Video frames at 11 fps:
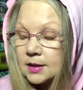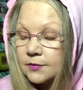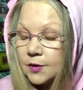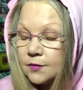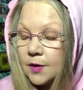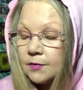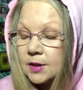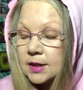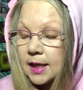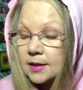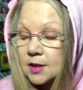If you've ever
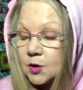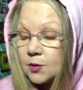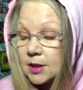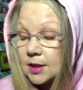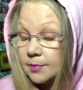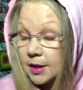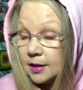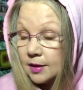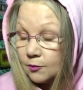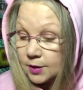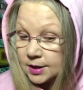danced with somebody
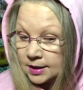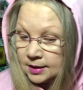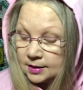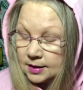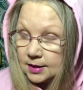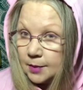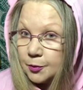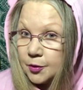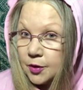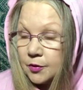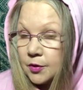that wasn't in step
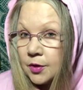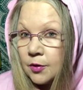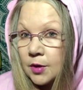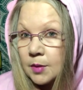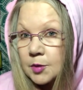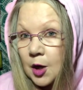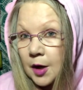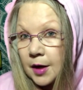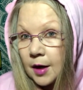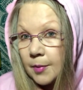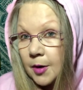with you, you know what I'm
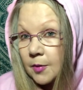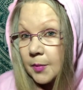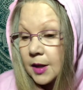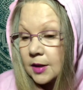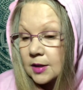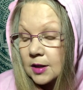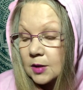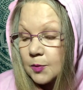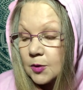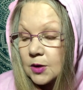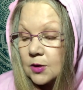talking about, because this
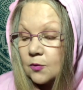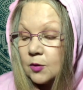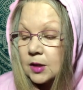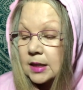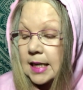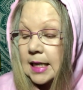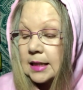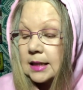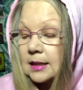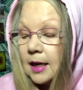person will dance